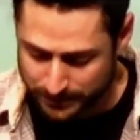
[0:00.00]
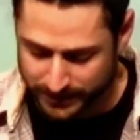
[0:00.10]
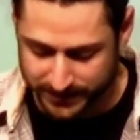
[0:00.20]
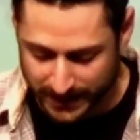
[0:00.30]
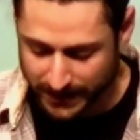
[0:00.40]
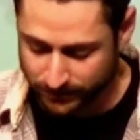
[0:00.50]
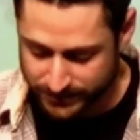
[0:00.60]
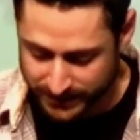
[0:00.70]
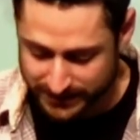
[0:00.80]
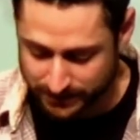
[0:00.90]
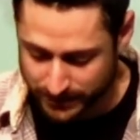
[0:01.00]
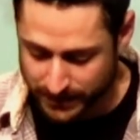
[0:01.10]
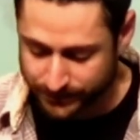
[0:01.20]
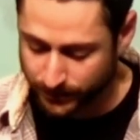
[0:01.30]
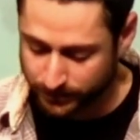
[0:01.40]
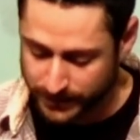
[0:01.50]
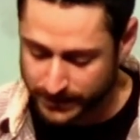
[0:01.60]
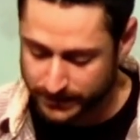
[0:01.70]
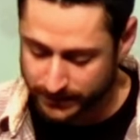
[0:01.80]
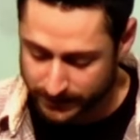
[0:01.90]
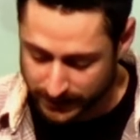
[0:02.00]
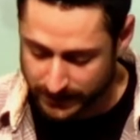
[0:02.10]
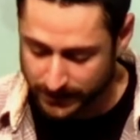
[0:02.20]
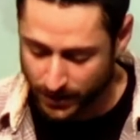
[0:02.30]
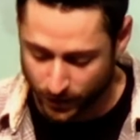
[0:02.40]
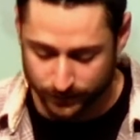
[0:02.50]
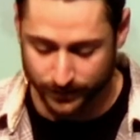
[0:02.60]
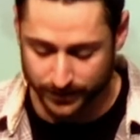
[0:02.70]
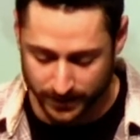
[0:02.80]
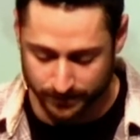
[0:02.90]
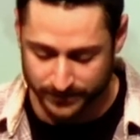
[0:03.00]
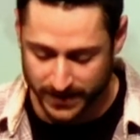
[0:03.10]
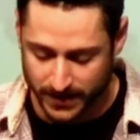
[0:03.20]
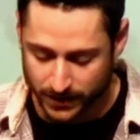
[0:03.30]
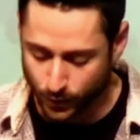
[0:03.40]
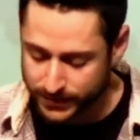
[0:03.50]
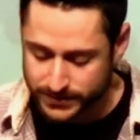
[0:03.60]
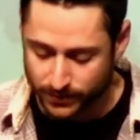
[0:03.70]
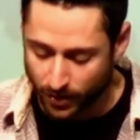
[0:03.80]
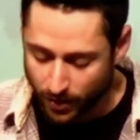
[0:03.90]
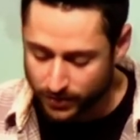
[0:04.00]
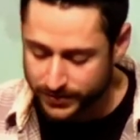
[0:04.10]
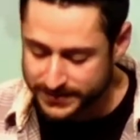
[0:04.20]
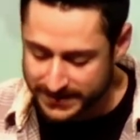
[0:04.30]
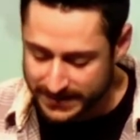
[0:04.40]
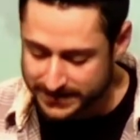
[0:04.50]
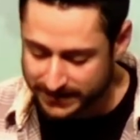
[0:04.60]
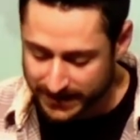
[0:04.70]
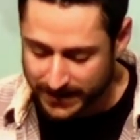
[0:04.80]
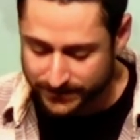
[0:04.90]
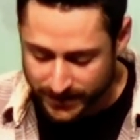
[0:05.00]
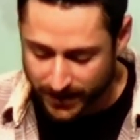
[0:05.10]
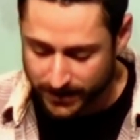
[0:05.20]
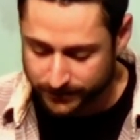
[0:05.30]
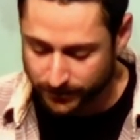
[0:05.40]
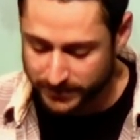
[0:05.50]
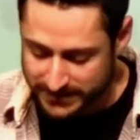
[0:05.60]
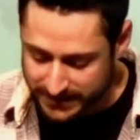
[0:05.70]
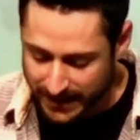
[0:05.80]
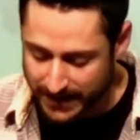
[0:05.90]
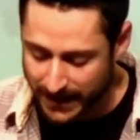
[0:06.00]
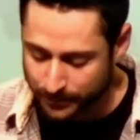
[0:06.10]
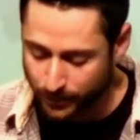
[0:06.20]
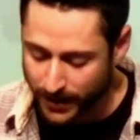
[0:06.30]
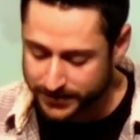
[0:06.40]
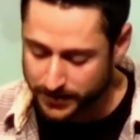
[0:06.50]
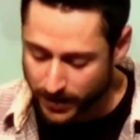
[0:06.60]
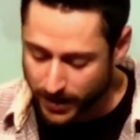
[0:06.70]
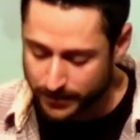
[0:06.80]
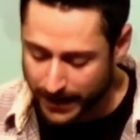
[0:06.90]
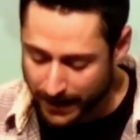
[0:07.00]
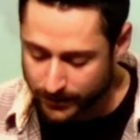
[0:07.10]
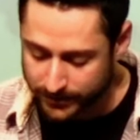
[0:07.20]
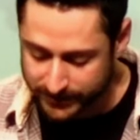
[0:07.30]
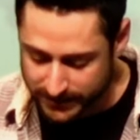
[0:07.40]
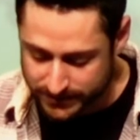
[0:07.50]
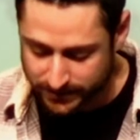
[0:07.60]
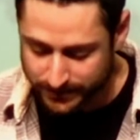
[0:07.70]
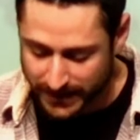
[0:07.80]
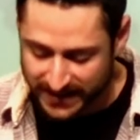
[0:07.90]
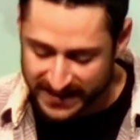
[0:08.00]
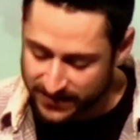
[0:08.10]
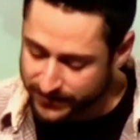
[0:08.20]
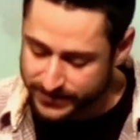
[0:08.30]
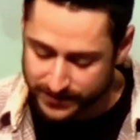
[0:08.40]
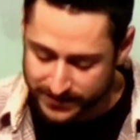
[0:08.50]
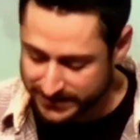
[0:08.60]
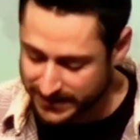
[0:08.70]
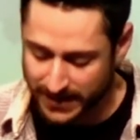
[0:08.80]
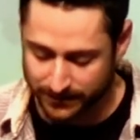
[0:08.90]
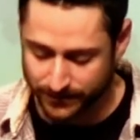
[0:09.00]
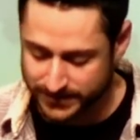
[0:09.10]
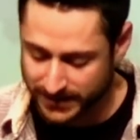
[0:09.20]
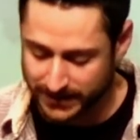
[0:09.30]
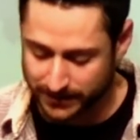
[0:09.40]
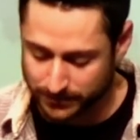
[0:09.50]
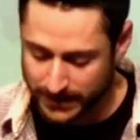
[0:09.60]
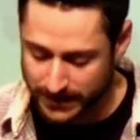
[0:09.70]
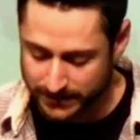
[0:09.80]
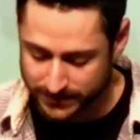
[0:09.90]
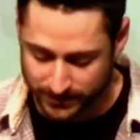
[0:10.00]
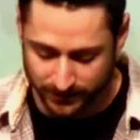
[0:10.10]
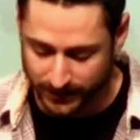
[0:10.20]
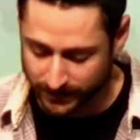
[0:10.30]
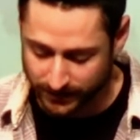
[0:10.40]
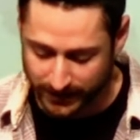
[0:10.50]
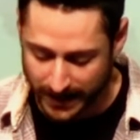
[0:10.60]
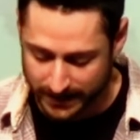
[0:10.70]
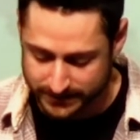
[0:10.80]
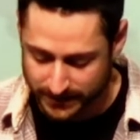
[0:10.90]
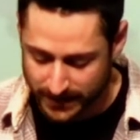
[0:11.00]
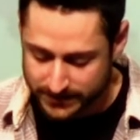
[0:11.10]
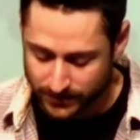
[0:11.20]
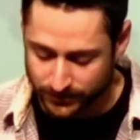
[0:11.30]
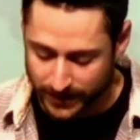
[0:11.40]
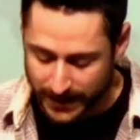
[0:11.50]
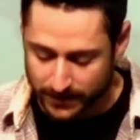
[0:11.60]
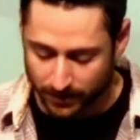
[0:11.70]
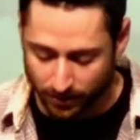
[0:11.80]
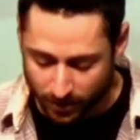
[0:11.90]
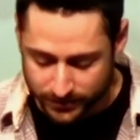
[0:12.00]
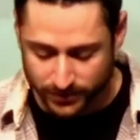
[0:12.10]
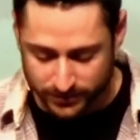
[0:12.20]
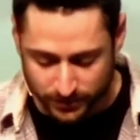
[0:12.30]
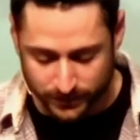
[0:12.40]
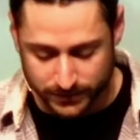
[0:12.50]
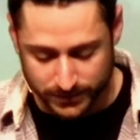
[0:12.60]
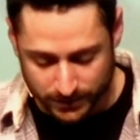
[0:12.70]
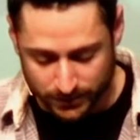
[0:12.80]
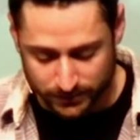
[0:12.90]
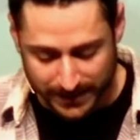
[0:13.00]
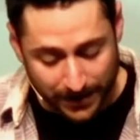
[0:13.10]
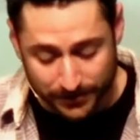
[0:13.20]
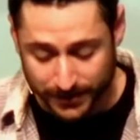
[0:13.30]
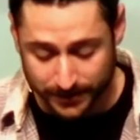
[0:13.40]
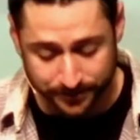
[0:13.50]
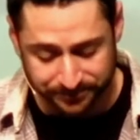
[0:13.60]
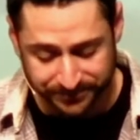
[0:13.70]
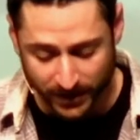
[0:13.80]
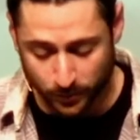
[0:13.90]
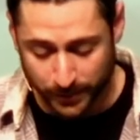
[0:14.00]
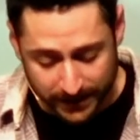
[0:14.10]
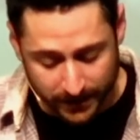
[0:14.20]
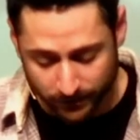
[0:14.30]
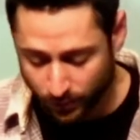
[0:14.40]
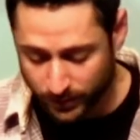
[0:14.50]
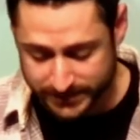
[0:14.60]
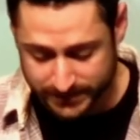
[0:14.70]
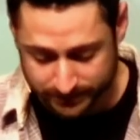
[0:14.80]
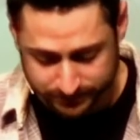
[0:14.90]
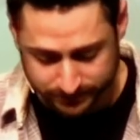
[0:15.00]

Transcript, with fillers: but they have rejected me from being king over them. According to all the deeds that they have done, from the day I brought them up out of Egypt, even to this day, forsaking me and serving other gods. So they are also doing to you. Now then, obey their voice